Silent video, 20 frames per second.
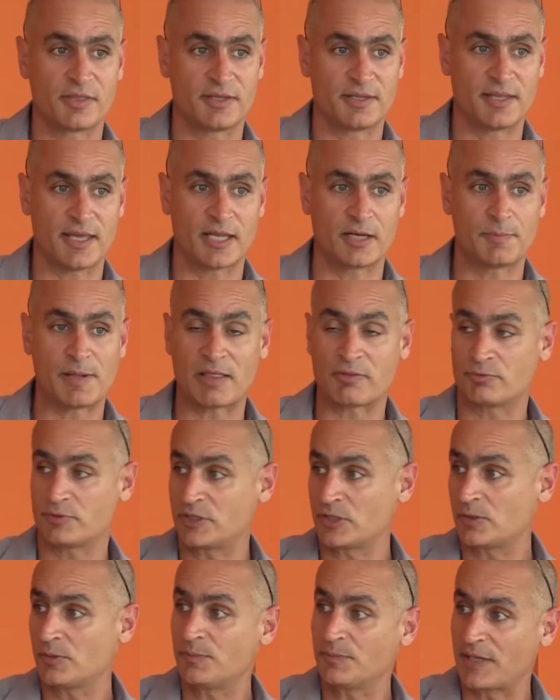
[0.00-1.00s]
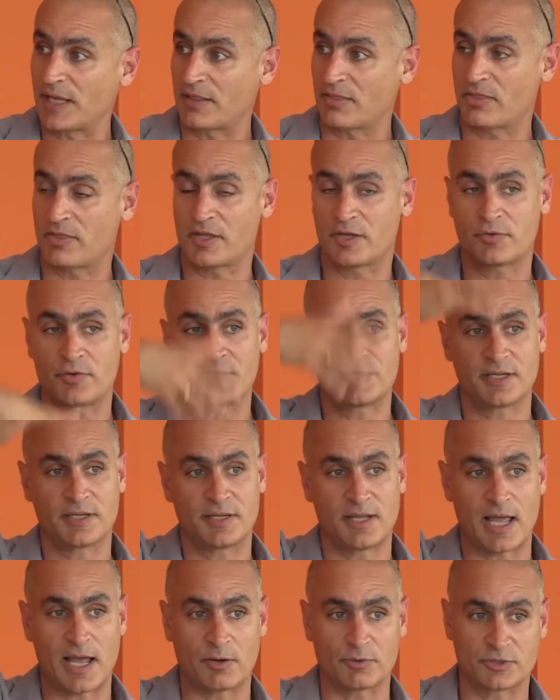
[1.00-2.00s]
in the endoplasmic reticulum get
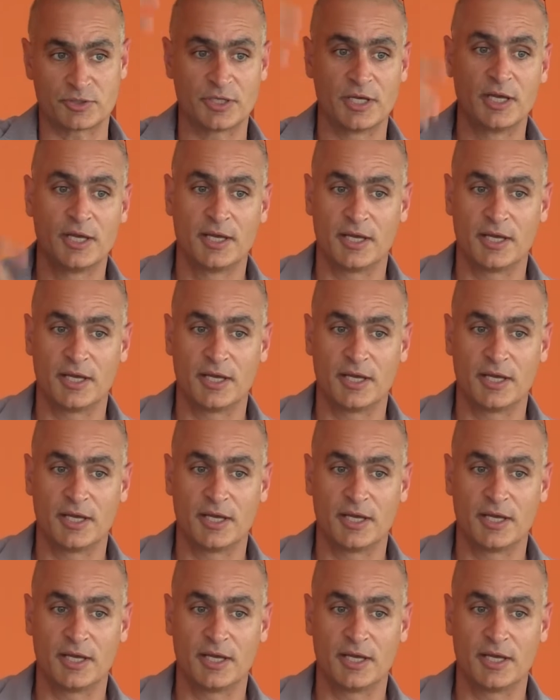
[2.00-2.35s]
secreted out